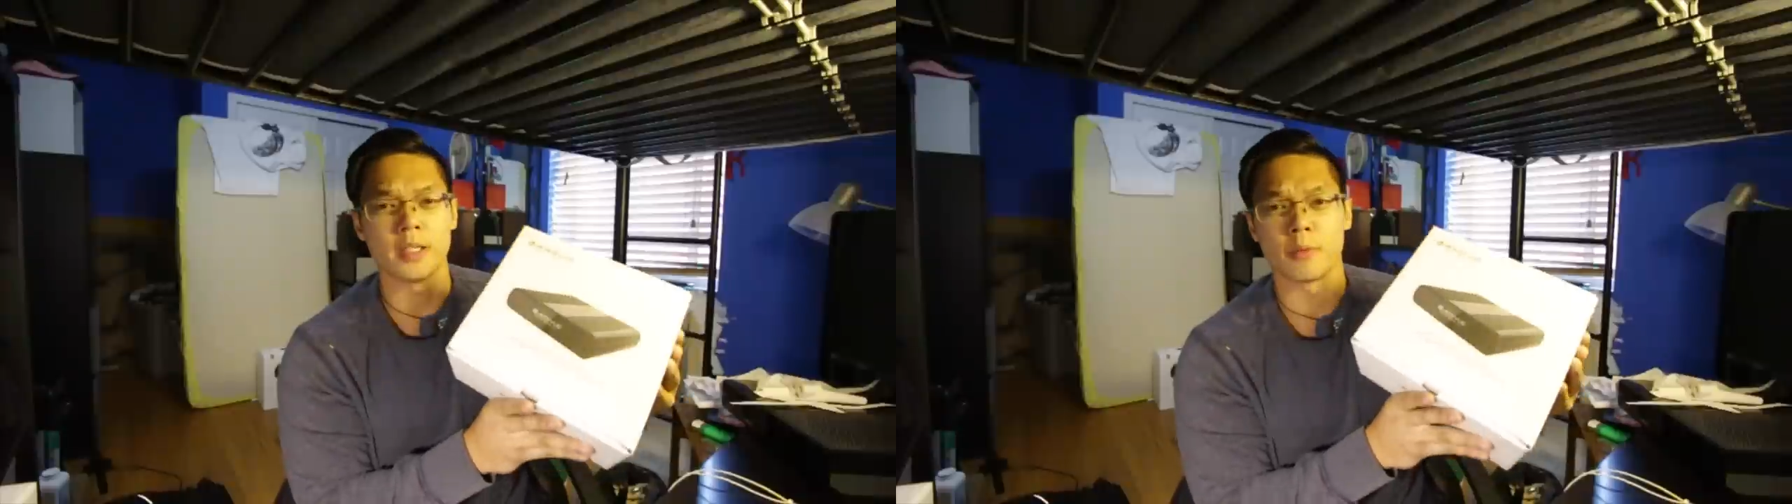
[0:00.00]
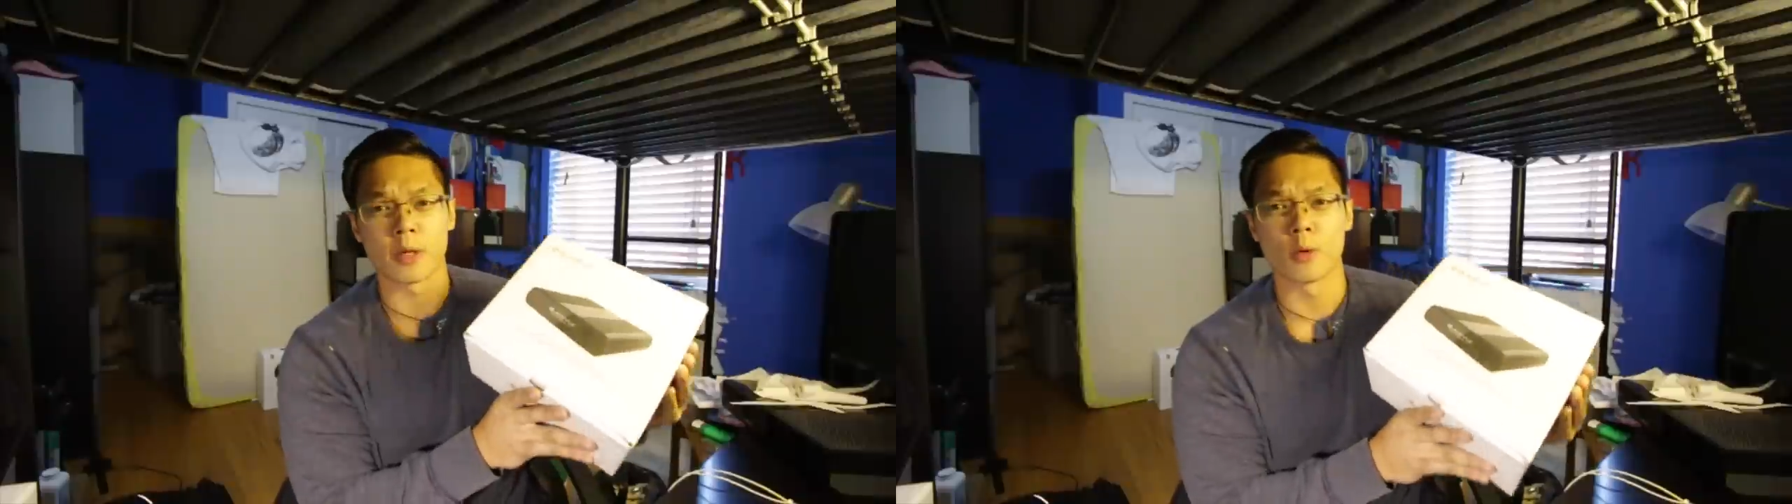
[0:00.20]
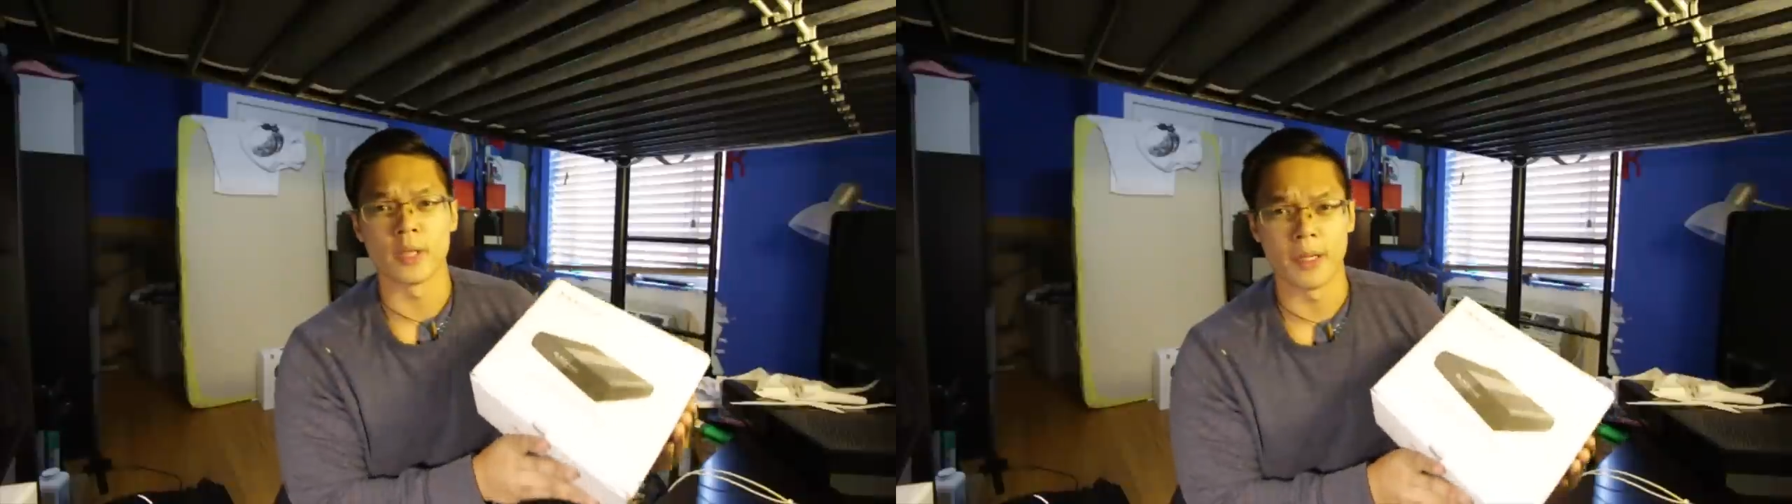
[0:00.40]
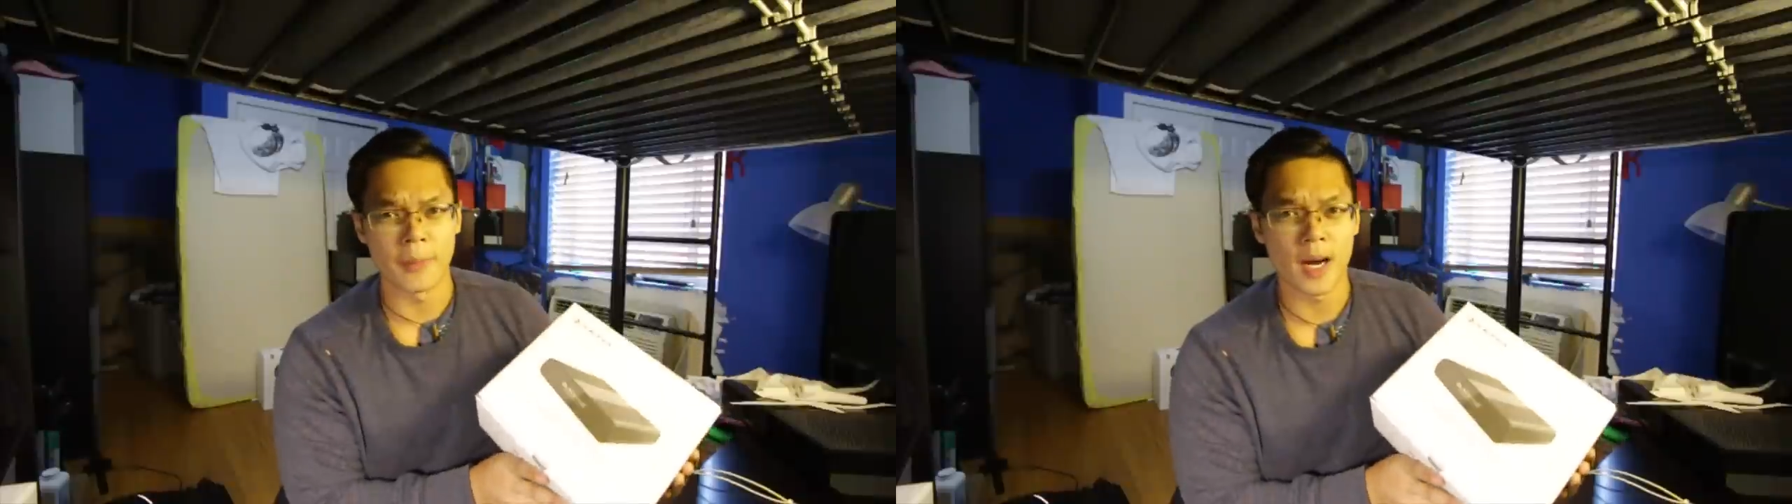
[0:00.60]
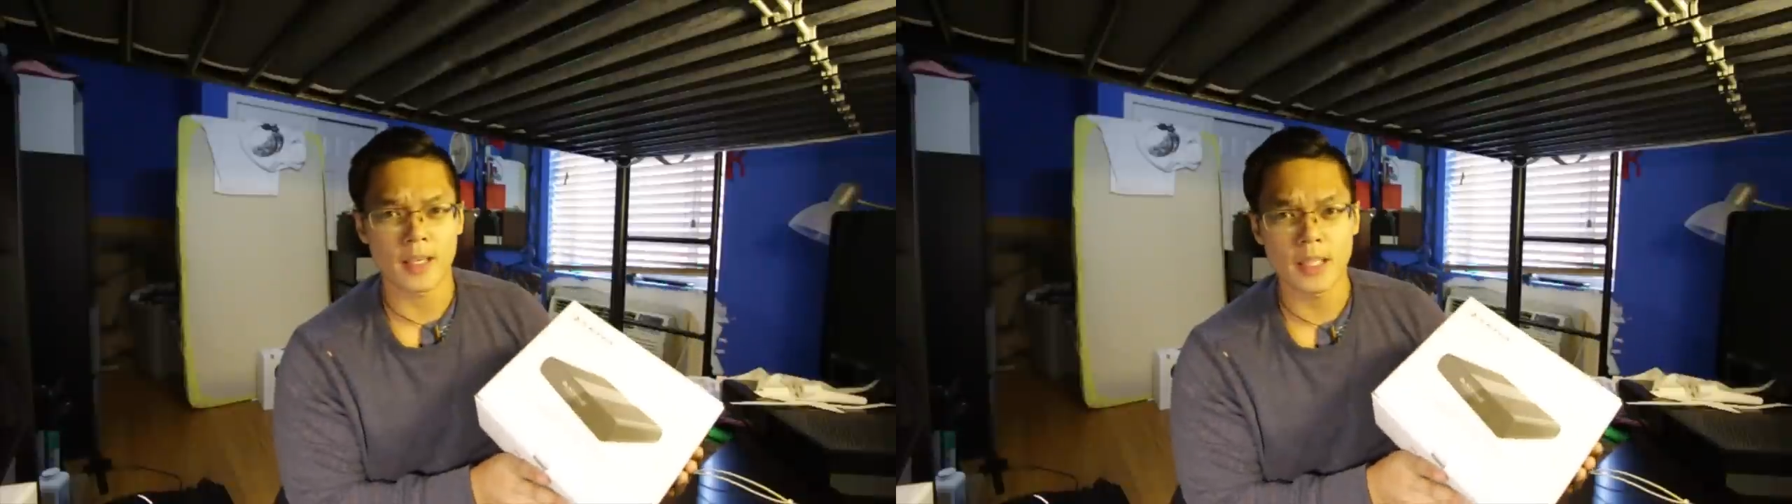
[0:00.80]
to record the
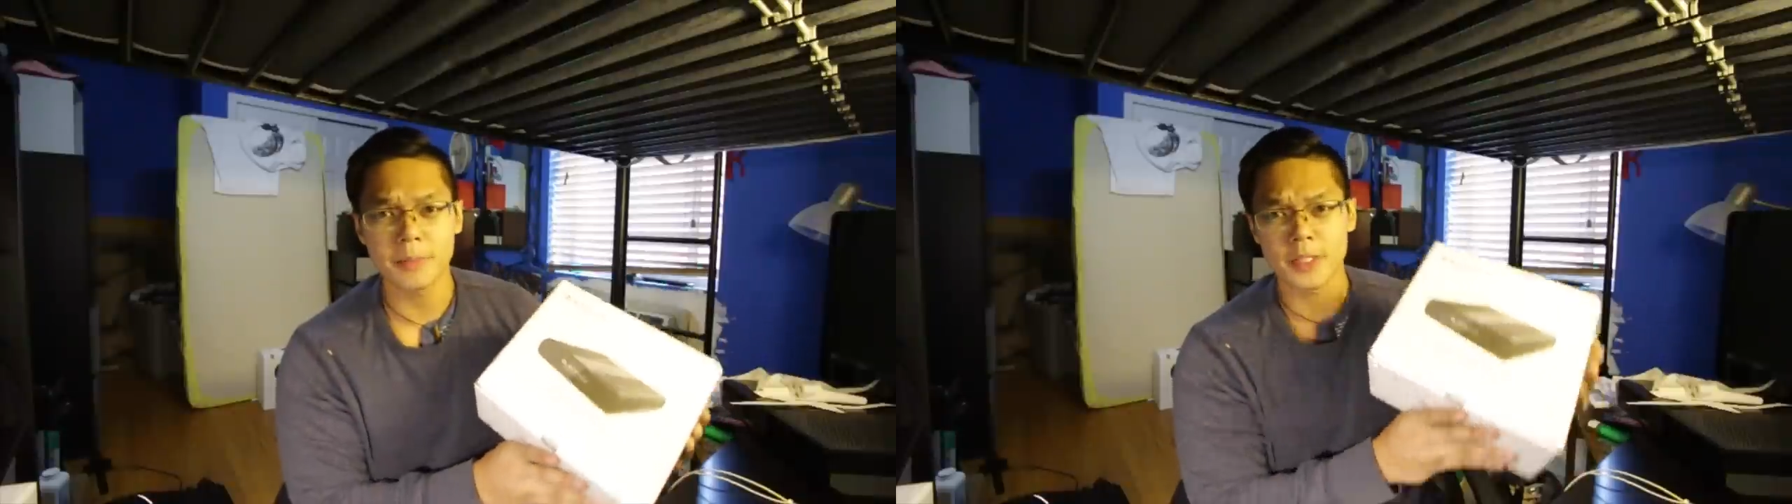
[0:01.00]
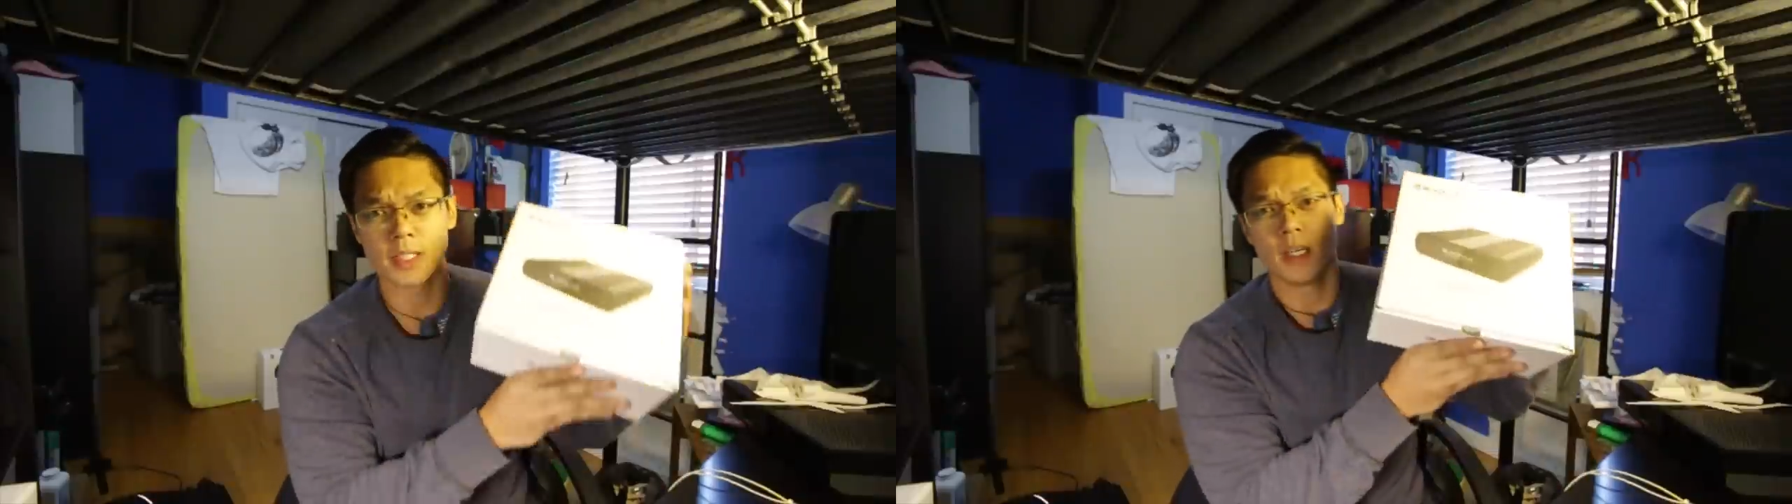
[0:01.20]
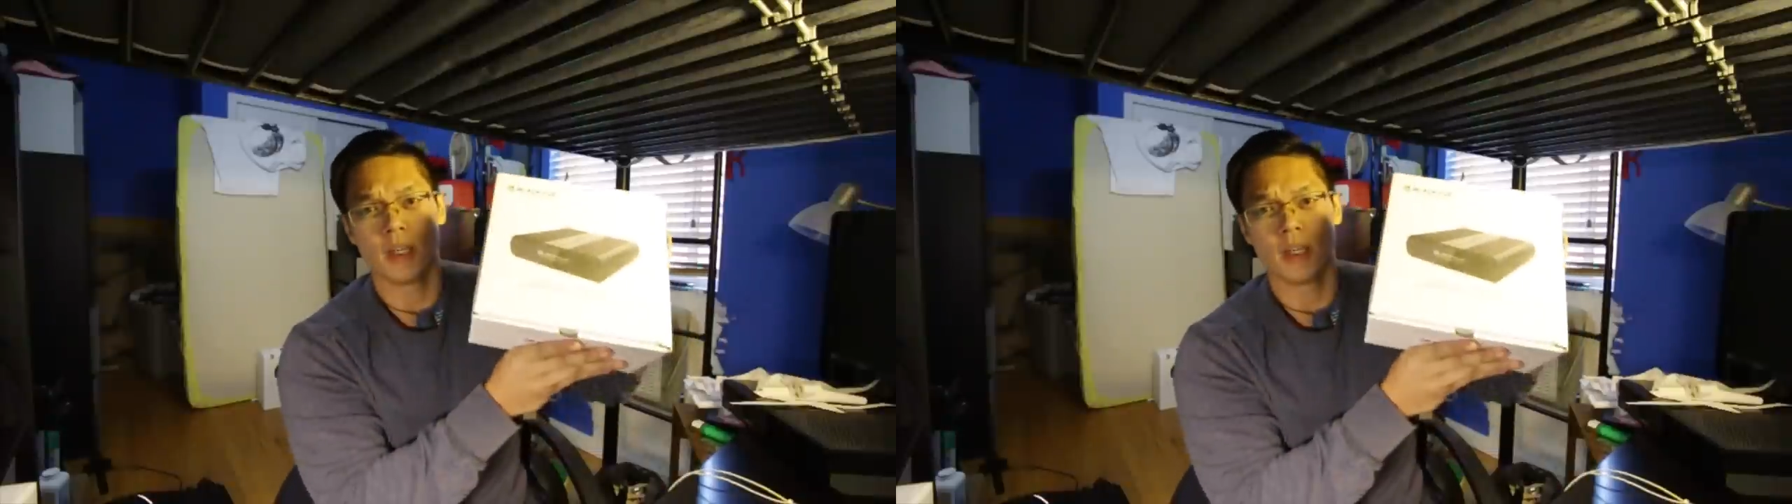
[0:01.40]
apocalypse?